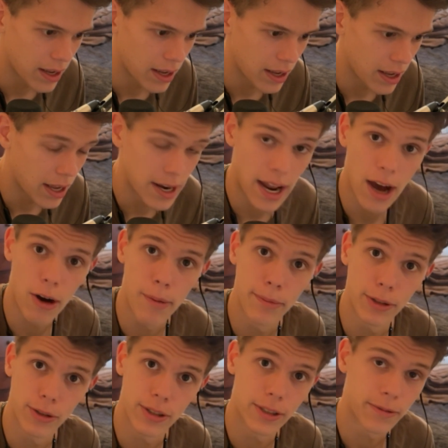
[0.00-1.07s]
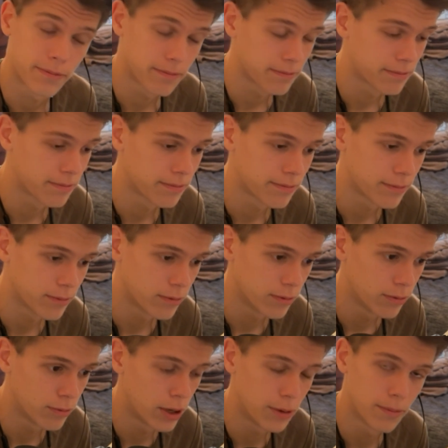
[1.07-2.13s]
And now I'm losing.
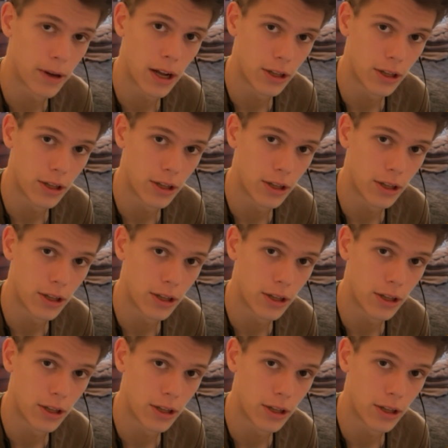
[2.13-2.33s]
Well,